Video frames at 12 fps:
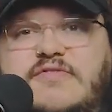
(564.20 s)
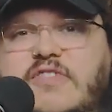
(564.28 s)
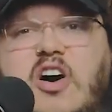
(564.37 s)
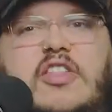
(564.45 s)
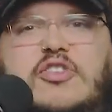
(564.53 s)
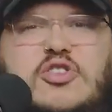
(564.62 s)

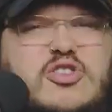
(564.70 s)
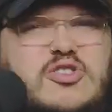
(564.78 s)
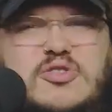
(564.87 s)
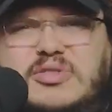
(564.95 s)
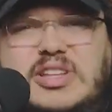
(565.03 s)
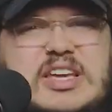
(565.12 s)

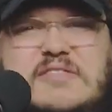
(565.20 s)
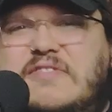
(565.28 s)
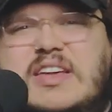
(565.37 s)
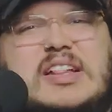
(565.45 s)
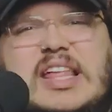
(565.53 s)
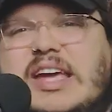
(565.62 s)
fatherly
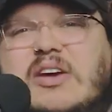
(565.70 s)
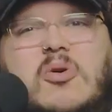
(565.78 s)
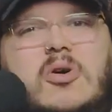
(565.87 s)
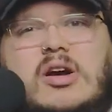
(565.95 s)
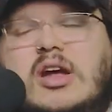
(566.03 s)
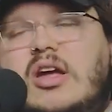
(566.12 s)
feeling
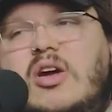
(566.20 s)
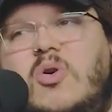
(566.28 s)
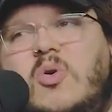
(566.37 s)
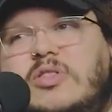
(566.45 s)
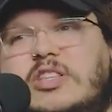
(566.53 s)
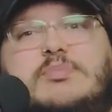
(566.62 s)
or
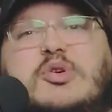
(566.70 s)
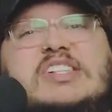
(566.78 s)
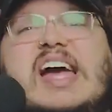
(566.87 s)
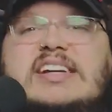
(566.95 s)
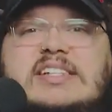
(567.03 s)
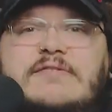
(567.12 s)
or this
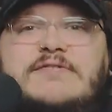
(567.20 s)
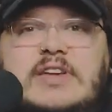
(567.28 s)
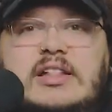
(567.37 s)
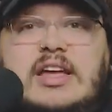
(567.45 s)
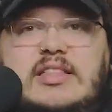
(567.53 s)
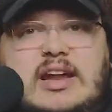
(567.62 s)
protective
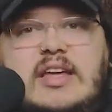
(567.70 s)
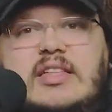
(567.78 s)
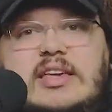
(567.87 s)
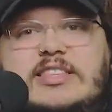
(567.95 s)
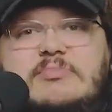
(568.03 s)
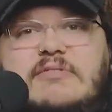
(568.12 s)
feeling that I
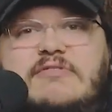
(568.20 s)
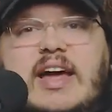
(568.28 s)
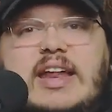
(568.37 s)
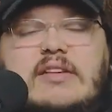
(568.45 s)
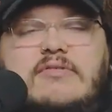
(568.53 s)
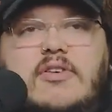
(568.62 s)
think he's been
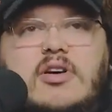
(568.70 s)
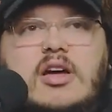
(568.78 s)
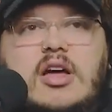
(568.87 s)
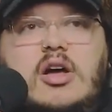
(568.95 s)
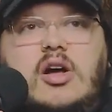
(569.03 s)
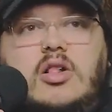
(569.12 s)
fighting for
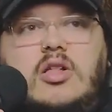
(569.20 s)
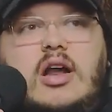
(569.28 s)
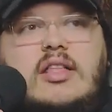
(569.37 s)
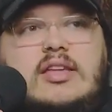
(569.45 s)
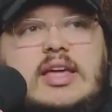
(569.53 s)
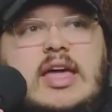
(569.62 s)
a lot
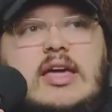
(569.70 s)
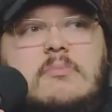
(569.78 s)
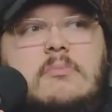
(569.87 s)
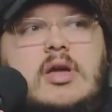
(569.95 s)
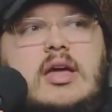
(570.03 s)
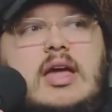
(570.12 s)
of the
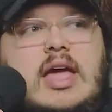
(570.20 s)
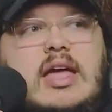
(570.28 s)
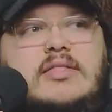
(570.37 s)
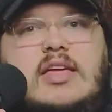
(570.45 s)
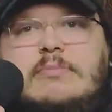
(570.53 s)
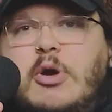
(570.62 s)
game
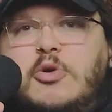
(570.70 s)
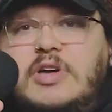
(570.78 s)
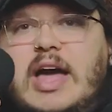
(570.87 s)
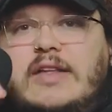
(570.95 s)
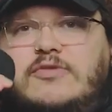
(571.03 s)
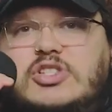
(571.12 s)
and they both
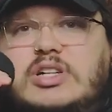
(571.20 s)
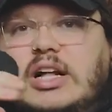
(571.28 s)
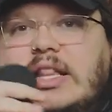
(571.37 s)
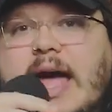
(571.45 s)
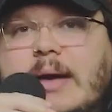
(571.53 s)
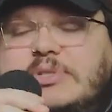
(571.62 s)
kind of just
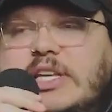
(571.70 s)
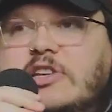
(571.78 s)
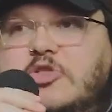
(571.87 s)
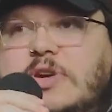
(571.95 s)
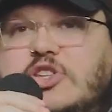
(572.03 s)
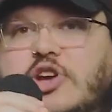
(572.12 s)
collapse
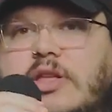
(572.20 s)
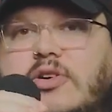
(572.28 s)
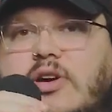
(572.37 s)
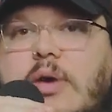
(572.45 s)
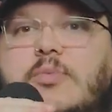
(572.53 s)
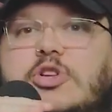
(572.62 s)
into each
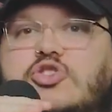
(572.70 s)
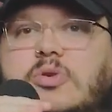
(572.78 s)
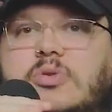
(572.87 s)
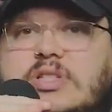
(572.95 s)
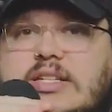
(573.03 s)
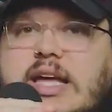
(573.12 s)
other. And when
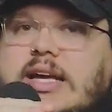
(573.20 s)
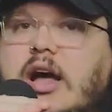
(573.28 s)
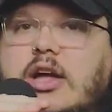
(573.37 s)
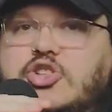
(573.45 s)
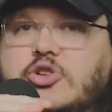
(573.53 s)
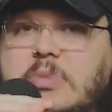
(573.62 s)
Joel says, I
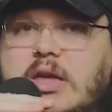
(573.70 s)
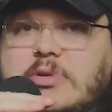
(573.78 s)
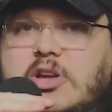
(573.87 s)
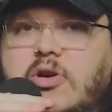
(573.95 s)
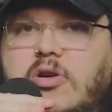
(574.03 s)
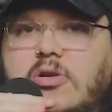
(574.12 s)
got you, baby
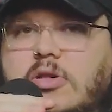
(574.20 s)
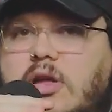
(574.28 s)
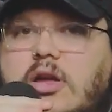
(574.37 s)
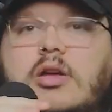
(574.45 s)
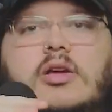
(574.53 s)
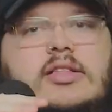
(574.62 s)
girl,
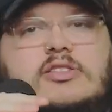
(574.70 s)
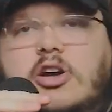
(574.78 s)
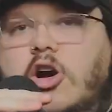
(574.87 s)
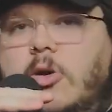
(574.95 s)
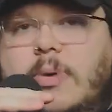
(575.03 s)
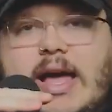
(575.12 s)
it's a
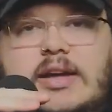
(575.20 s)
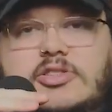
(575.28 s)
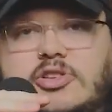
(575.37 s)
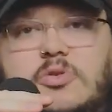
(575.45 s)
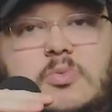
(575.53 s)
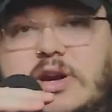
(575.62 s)
callback
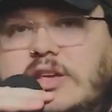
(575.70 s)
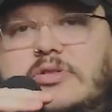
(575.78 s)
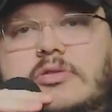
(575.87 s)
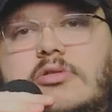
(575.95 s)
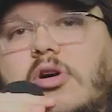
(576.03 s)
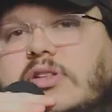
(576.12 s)
to what he
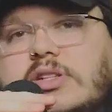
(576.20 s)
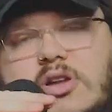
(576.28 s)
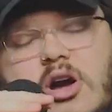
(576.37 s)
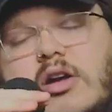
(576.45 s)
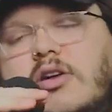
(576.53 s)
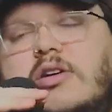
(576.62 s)
called his
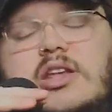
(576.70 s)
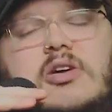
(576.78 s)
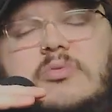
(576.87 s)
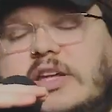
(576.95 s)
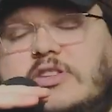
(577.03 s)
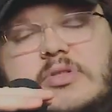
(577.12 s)
daughter. You
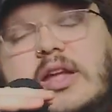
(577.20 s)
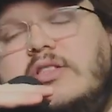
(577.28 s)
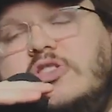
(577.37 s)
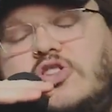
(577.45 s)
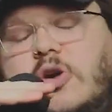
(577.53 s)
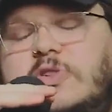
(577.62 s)
know, they do that in
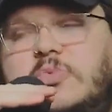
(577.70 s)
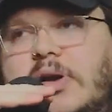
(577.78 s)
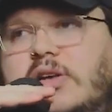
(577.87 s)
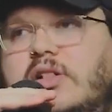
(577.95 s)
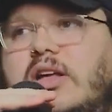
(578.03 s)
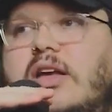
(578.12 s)
the show as
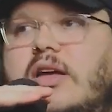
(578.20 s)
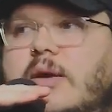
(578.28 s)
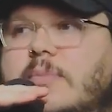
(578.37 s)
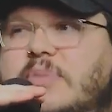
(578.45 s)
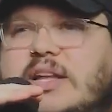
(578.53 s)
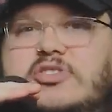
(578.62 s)
well,
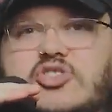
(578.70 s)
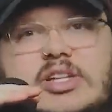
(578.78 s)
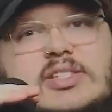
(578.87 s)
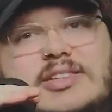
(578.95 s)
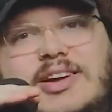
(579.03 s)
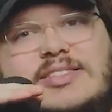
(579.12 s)
but it
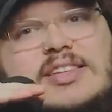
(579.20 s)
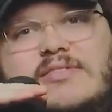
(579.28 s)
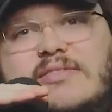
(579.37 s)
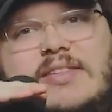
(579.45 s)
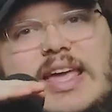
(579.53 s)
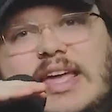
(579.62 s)
just
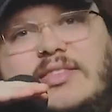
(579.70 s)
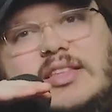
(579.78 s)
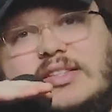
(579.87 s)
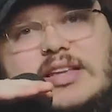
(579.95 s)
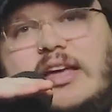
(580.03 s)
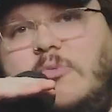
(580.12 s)
doesn't hit the
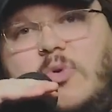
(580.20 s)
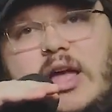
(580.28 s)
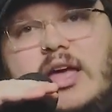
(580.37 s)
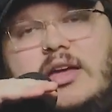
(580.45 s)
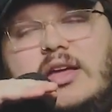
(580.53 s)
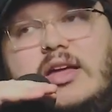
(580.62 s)
same
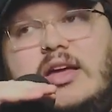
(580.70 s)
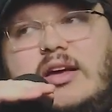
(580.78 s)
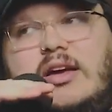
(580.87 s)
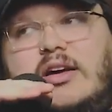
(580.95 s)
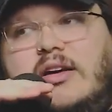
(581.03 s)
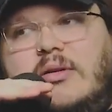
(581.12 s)
way.
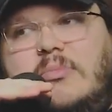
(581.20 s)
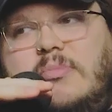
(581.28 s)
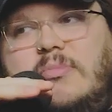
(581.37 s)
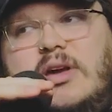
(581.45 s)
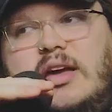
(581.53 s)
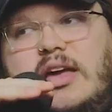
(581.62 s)

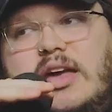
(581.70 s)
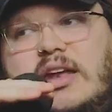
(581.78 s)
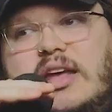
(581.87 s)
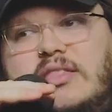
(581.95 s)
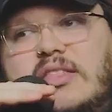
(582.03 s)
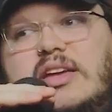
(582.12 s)
Um,
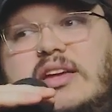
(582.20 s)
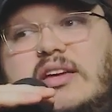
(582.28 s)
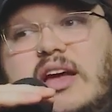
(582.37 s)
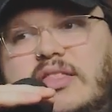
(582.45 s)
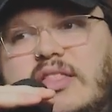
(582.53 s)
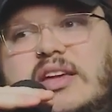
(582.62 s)
and I think,
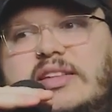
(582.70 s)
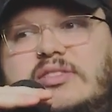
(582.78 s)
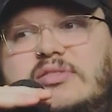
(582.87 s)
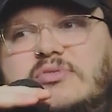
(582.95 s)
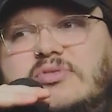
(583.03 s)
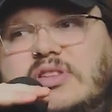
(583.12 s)
I think
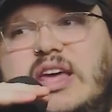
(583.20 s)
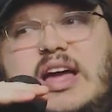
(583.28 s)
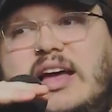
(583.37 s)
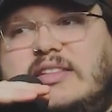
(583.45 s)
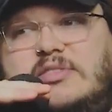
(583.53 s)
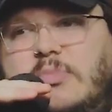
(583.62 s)
it's,
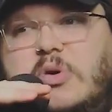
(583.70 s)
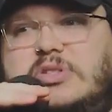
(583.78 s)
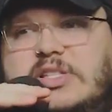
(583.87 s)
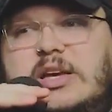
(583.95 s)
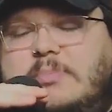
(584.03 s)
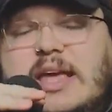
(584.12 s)
yeah, it's
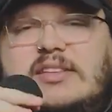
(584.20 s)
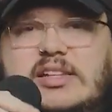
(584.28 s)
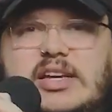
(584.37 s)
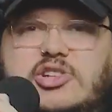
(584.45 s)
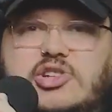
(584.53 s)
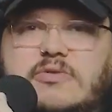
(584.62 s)
mostly a
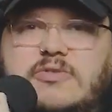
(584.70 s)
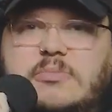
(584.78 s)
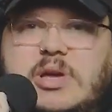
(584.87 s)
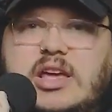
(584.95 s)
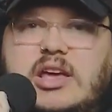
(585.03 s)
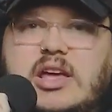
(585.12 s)
pacing issue for
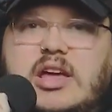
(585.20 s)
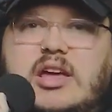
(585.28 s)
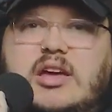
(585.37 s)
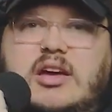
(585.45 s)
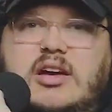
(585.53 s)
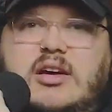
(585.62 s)
me.
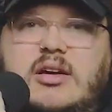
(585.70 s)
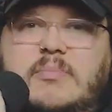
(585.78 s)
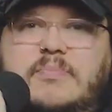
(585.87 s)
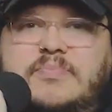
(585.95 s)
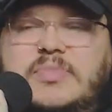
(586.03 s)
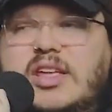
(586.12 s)

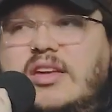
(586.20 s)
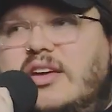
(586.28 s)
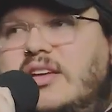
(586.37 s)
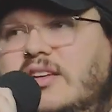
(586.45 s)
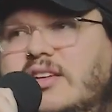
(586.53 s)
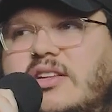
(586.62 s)
Um,
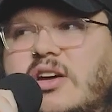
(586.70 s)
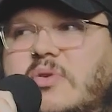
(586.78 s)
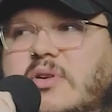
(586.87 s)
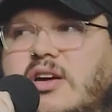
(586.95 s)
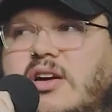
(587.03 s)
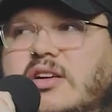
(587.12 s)
you
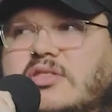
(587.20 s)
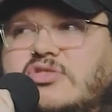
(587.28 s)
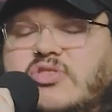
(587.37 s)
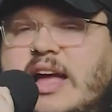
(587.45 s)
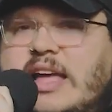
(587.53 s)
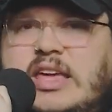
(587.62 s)
know, uh,
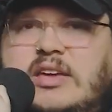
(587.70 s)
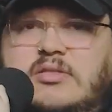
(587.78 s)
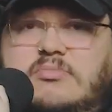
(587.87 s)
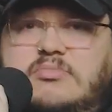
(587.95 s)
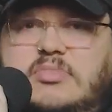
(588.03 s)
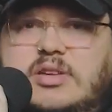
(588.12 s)

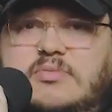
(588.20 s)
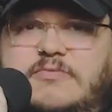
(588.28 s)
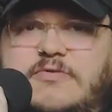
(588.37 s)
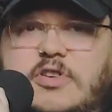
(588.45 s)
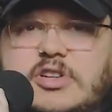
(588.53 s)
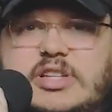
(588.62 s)
dragging the
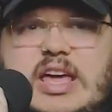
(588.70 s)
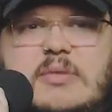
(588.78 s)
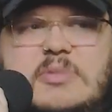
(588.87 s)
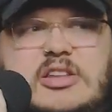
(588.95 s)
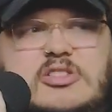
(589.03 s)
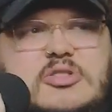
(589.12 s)
first
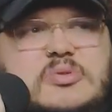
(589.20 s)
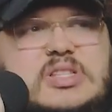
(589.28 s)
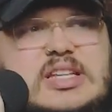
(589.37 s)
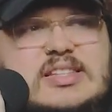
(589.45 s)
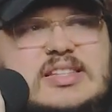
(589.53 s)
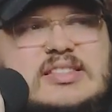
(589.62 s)
game into two
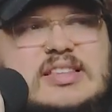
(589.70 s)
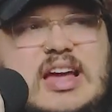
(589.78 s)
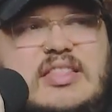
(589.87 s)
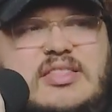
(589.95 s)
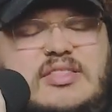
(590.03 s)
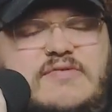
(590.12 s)
seasons,
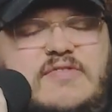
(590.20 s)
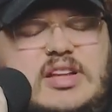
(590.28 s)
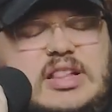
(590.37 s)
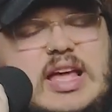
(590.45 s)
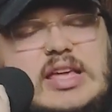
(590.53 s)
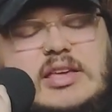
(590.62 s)
I
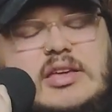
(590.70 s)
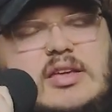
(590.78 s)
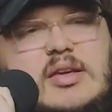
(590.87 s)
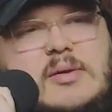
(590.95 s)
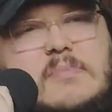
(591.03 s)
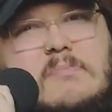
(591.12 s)
feel like
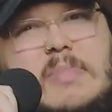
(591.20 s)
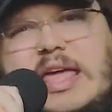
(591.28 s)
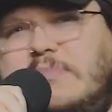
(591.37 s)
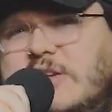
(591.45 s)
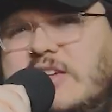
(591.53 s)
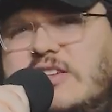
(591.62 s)

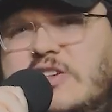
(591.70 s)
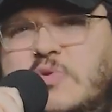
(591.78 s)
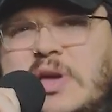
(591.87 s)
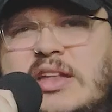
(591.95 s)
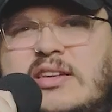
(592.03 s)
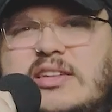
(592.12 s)
maybe you
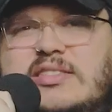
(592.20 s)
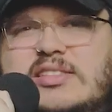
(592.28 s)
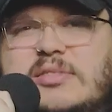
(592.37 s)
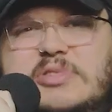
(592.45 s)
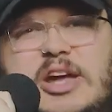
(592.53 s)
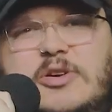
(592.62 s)
get into
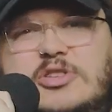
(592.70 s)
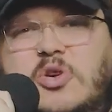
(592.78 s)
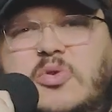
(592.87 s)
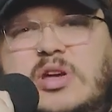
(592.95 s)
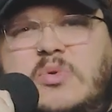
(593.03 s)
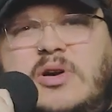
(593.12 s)
some
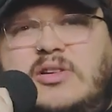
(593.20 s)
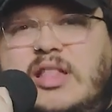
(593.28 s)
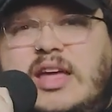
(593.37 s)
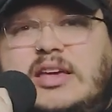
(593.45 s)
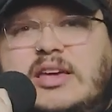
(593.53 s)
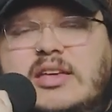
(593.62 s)
territory where
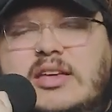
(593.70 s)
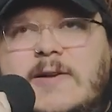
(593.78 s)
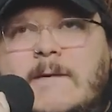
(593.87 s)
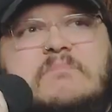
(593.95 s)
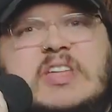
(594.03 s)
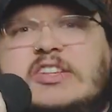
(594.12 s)
like
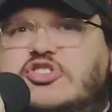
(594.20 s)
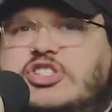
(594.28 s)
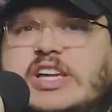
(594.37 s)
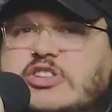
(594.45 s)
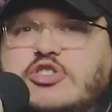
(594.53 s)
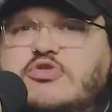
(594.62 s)
things just
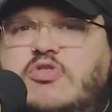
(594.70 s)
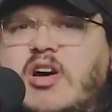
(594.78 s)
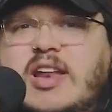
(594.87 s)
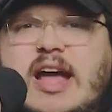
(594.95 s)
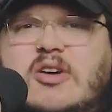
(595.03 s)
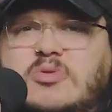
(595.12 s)
get too
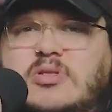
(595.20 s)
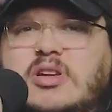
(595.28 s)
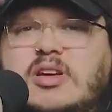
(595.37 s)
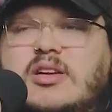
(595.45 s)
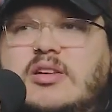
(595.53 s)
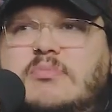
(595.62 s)
drawn out.
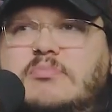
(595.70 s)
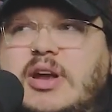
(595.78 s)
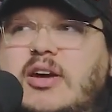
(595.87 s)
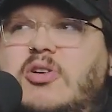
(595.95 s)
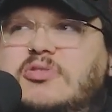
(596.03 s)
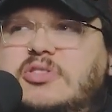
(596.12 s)
But
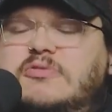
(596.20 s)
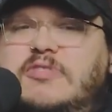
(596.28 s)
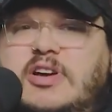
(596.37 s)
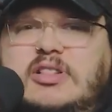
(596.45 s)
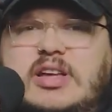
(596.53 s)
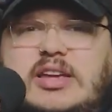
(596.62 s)
I also
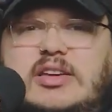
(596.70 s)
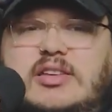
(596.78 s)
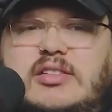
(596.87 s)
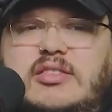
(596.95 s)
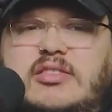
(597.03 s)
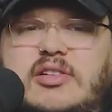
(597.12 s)
felt
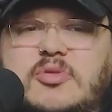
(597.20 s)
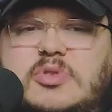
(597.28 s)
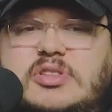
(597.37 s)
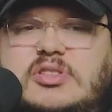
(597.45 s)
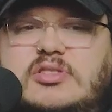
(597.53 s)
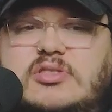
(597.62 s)
like there
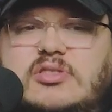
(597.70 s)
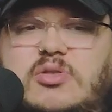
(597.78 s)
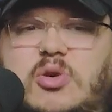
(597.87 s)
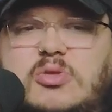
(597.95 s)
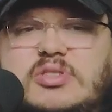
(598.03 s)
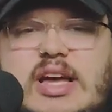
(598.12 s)
was
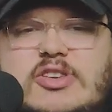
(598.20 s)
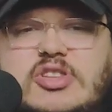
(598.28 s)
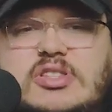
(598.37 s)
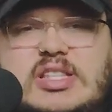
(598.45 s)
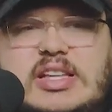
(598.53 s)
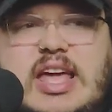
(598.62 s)
whole
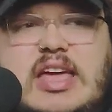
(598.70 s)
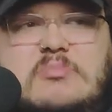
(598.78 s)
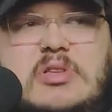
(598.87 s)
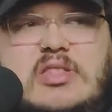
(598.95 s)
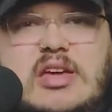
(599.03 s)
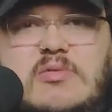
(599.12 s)
sections of the game
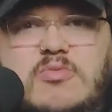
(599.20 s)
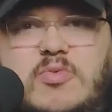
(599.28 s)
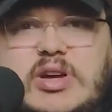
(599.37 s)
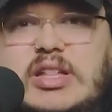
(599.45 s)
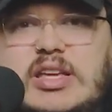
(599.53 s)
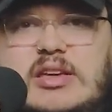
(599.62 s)
that they
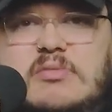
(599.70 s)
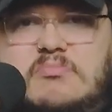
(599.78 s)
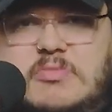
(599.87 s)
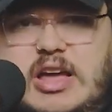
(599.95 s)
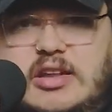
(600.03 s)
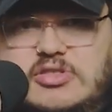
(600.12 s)
really
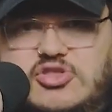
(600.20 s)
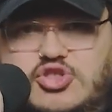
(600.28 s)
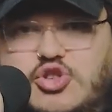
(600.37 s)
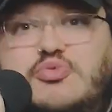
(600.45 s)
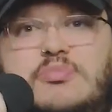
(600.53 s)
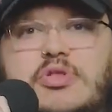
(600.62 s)
kind of
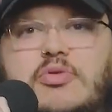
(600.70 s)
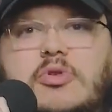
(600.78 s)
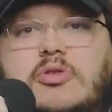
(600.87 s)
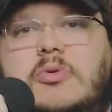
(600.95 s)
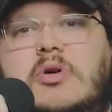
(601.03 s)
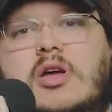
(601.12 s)
zoom
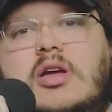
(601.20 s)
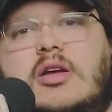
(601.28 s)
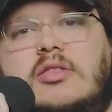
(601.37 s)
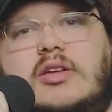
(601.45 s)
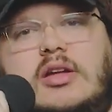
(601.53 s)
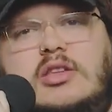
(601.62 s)
through
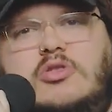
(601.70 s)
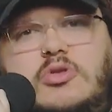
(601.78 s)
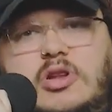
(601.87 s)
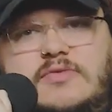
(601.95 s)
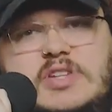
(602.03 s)
that you could have